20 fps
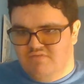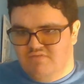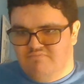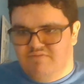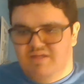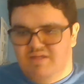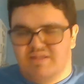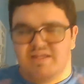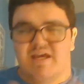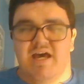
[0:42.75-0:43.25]

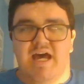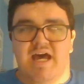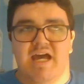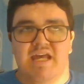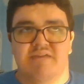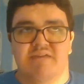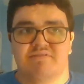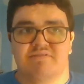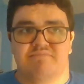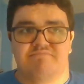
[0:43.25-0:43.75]
being that I
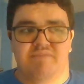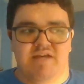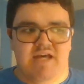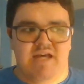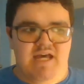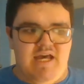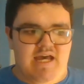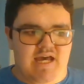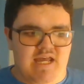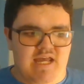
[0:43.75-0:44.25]

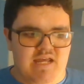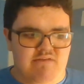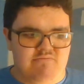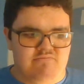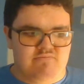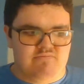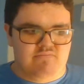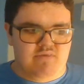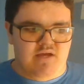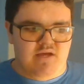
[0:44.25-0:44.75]
am